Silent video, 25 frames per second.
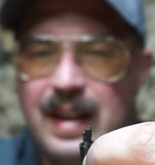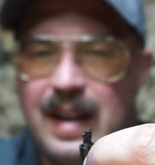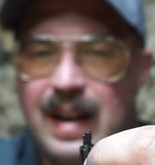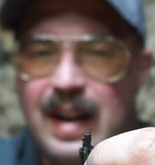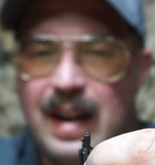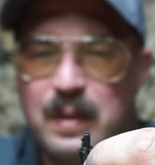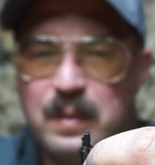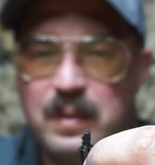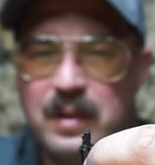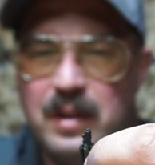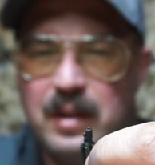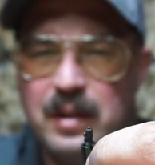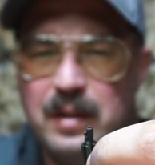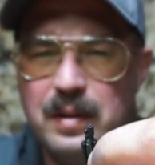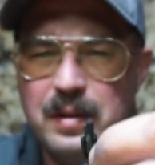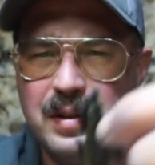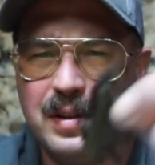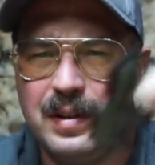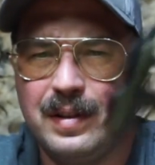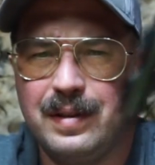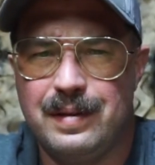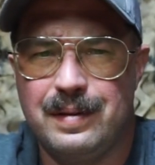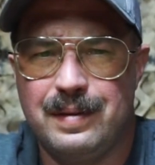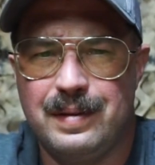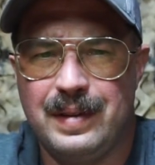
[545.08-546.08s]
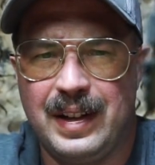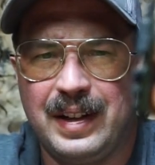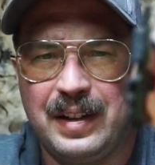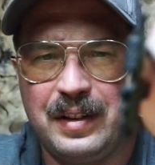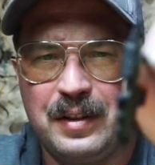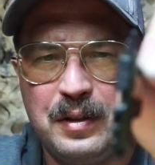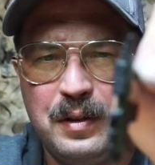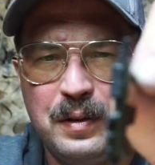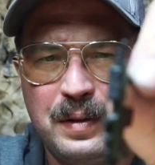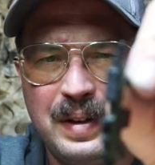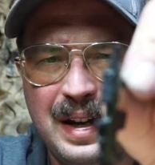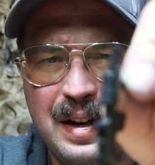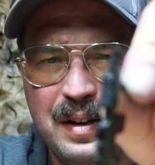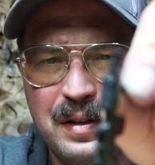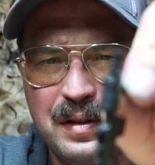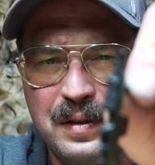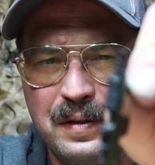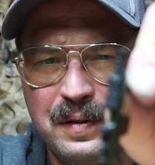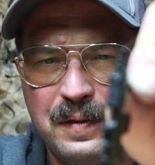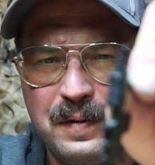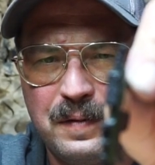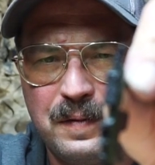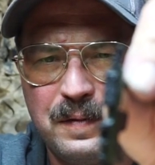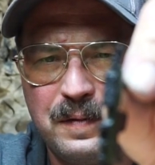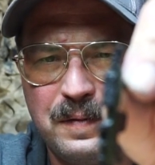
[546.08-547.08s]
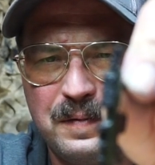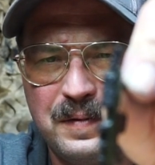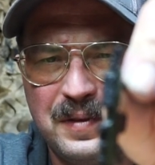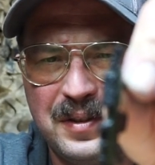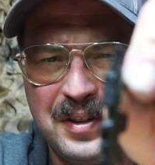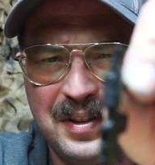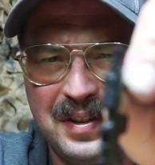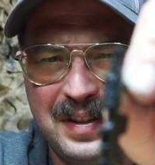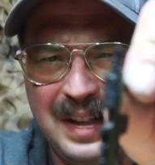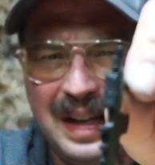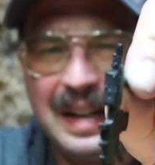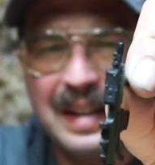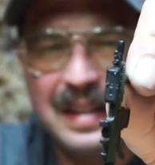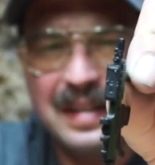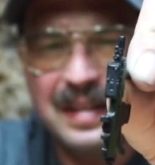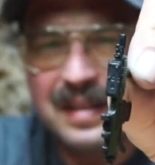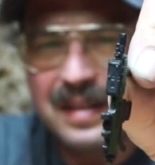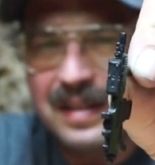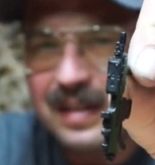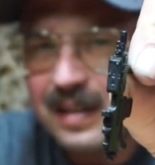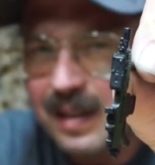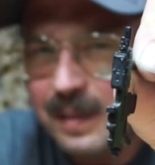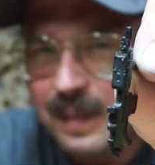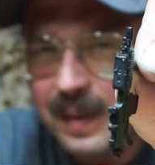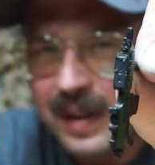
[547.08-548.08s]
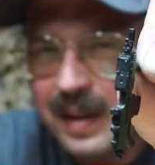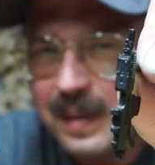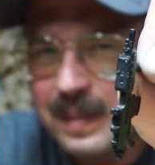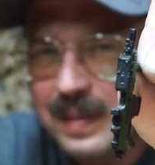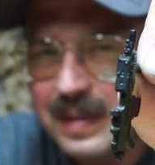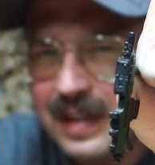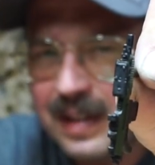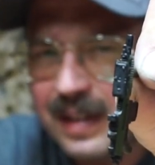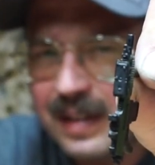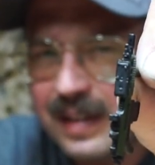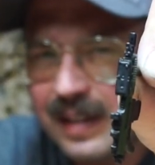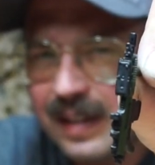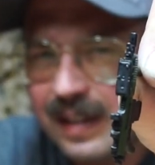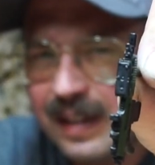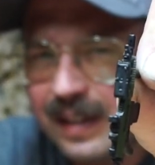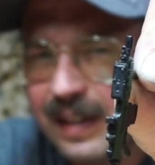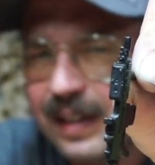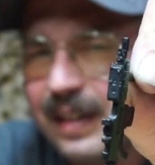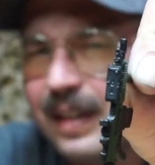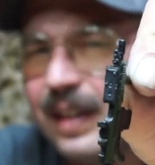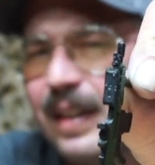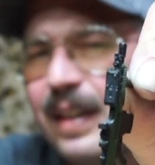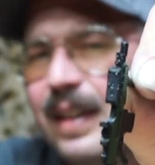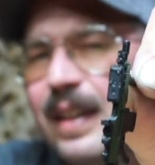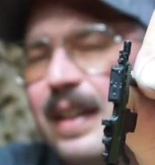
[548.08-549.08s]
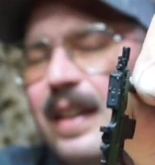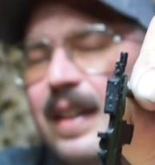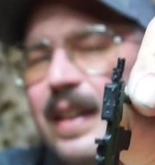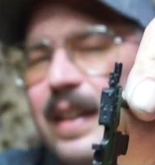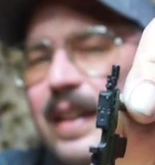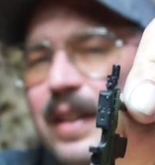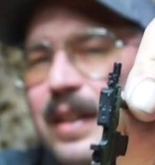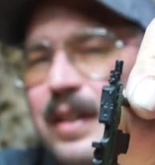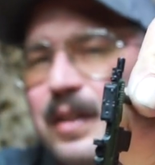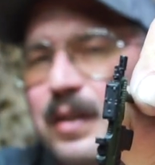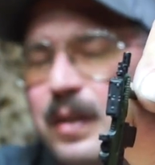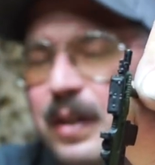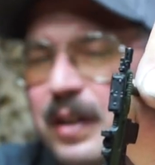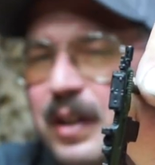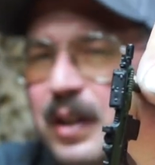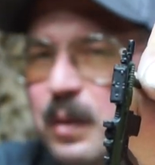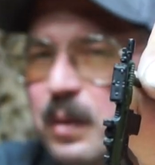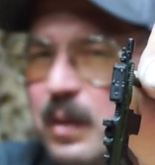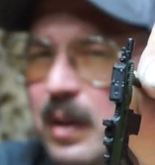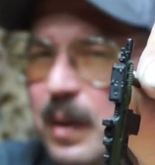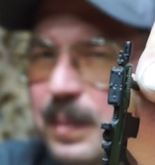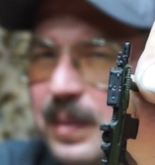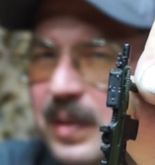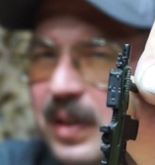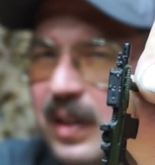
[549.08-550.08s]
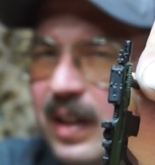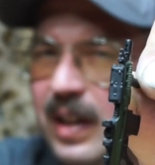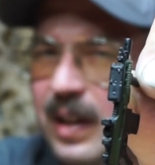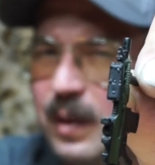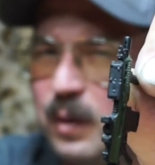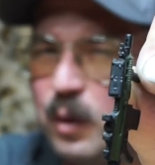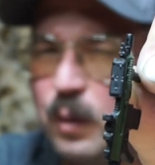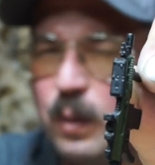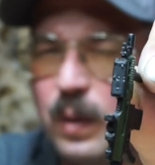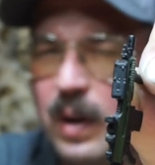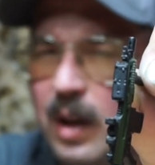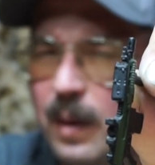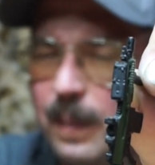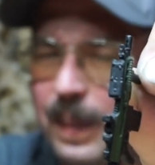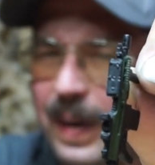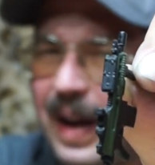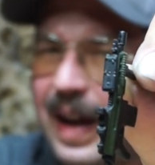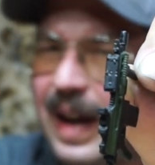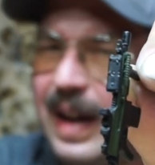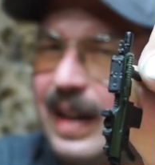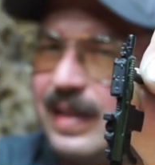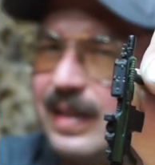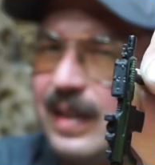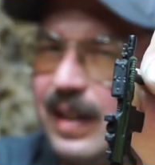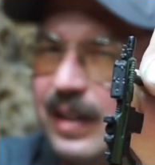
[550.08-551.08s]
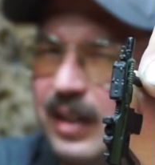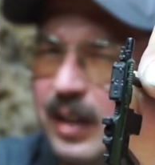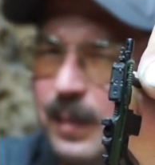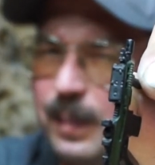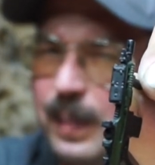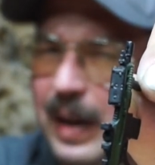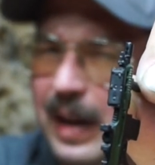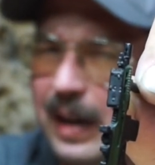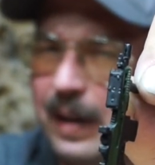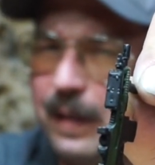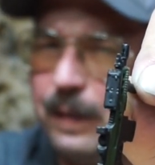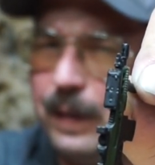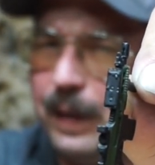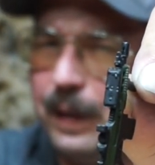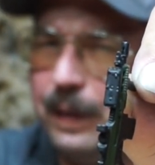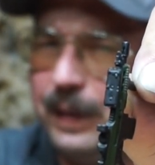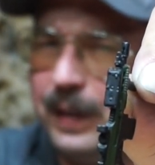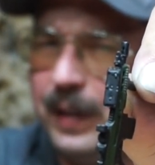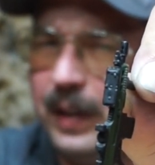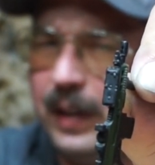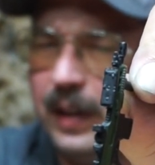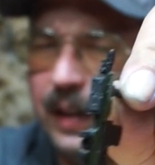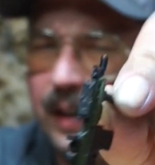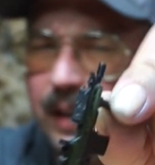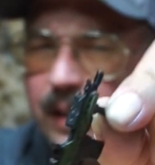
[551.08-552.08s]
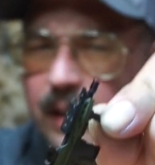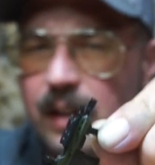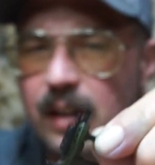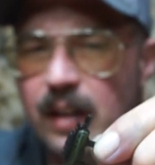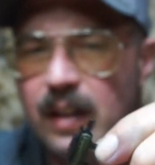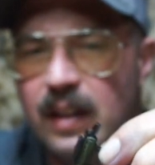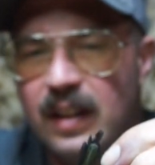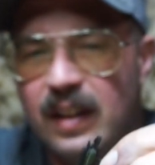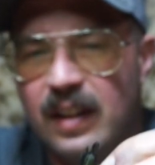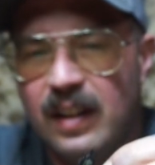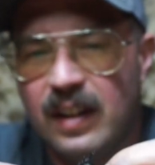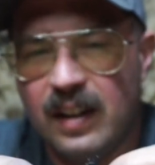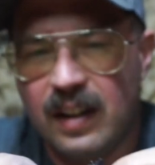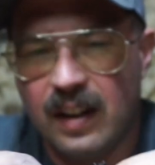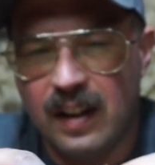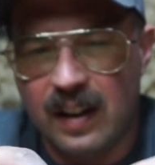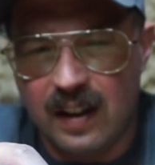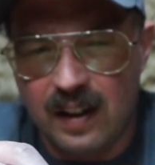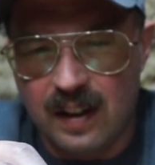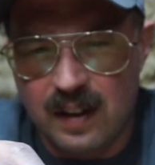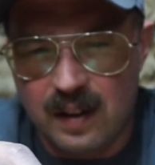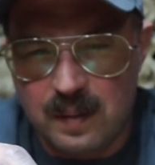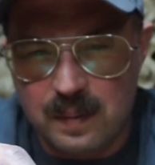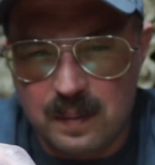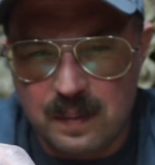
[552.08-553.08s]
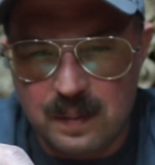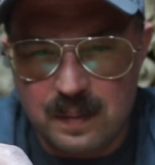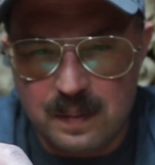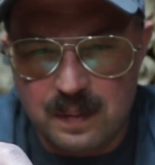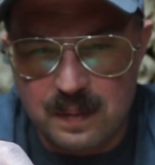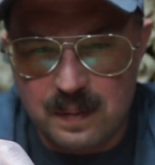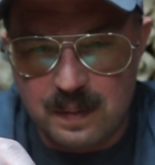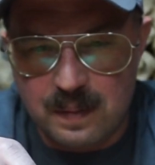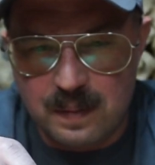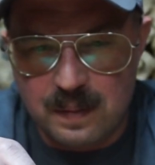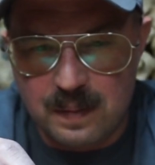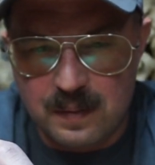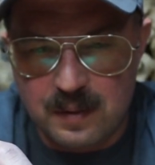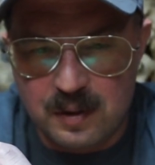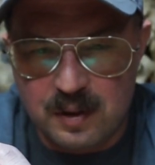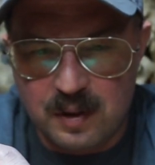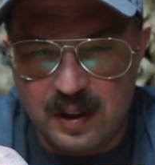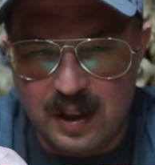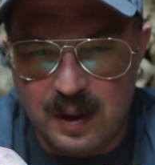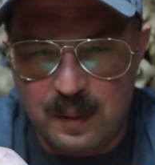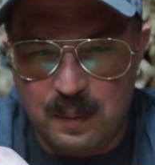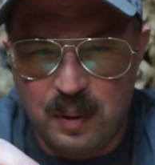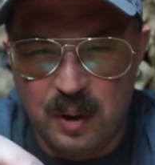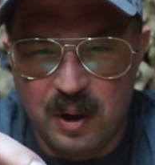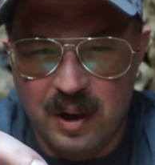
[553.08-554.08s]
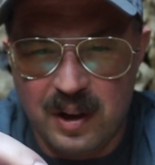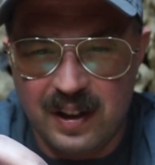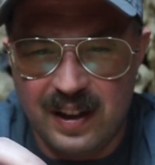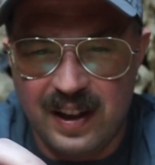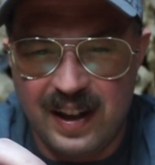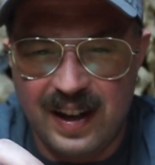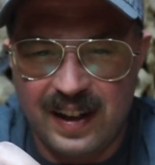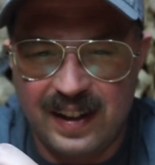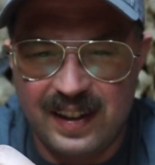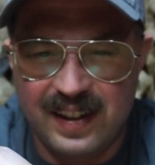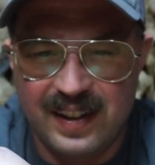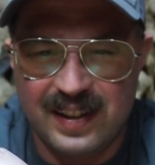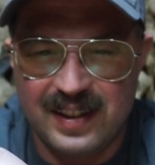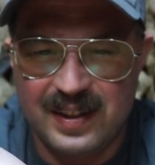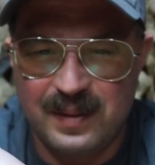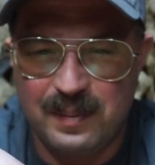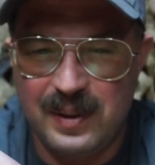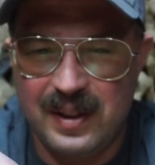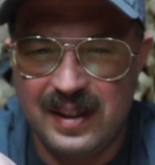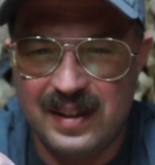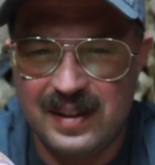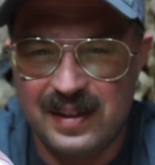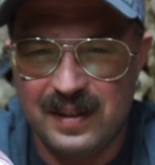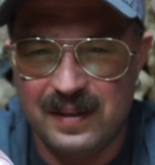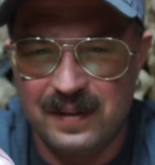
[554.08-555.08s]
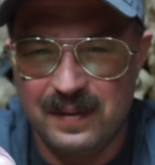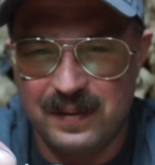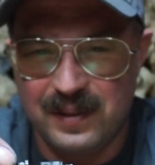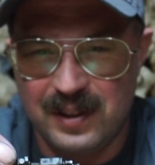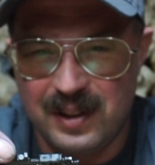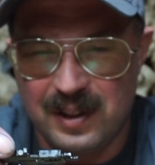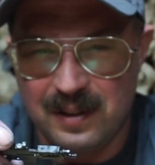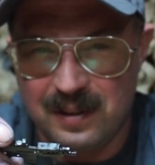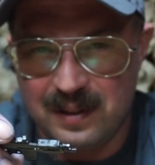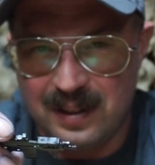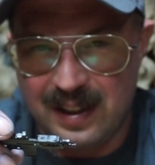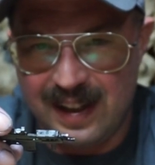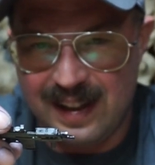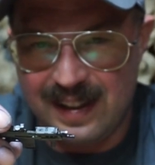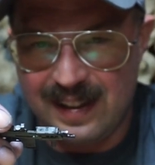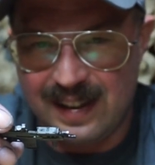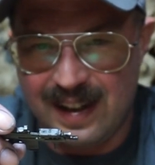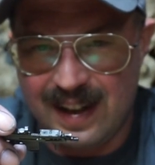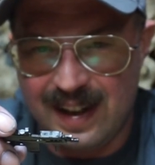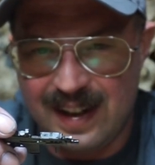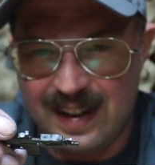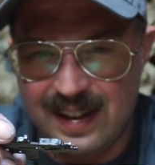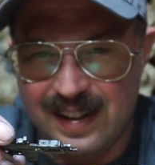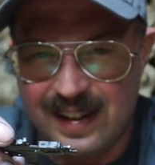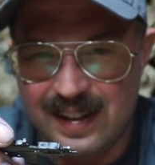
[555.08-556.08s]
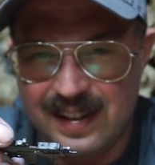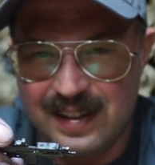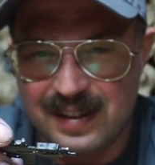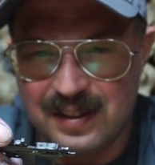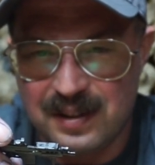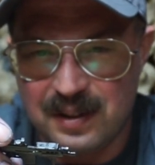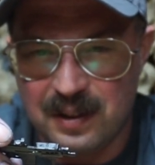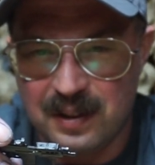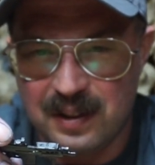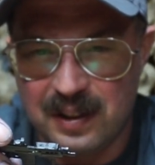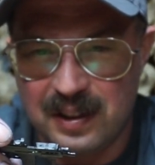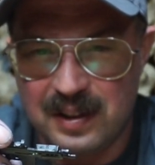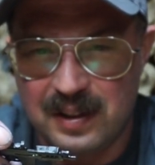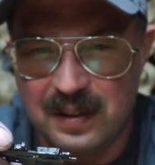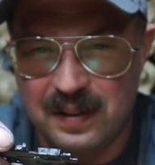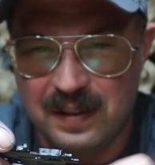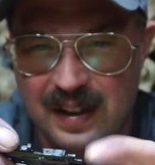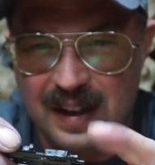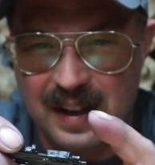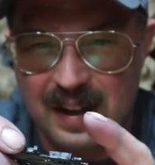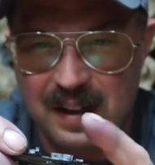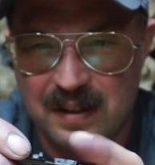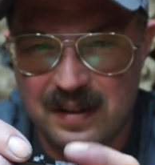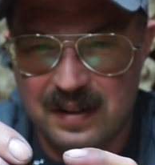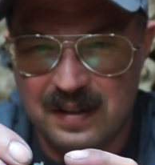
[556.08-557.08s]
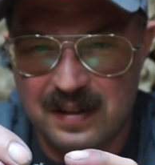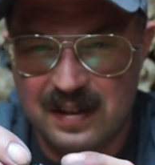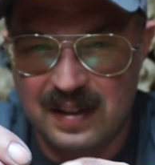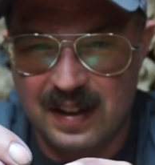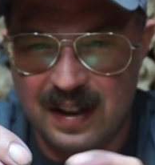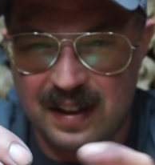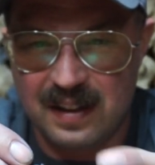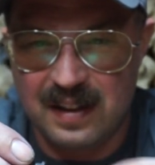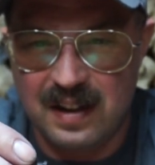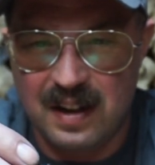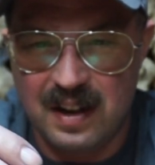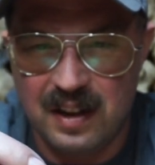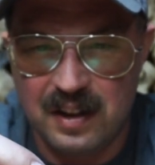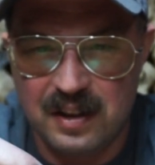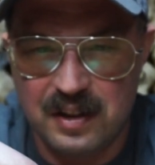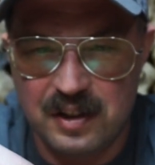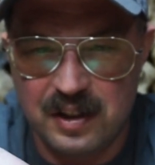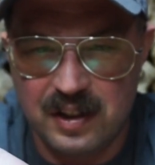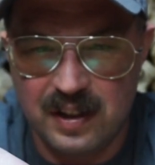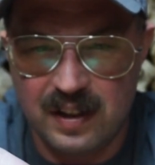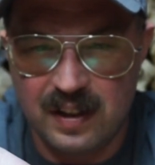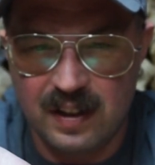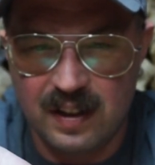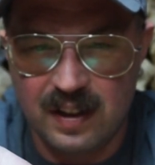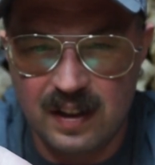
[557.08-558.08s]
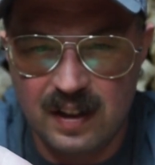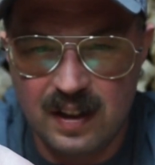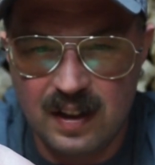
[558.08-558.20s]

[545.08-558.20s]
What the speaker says: I had one of those in like 2006 on my M16. So I think we're up to we're well past like the PEC 15. So they put like this piece of late 90s, early 2000s technology.